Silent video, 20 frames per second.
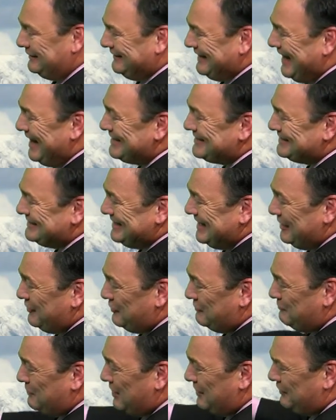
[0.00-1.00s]
last day of
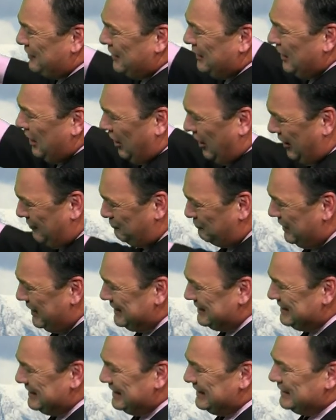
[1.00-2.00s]
the month on
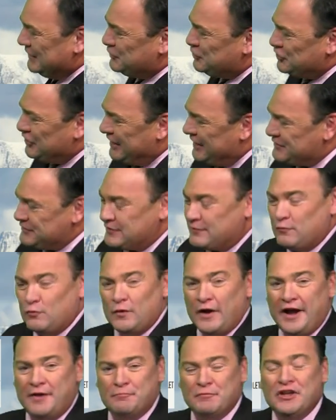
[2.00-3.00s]
Monday, a chance of rain.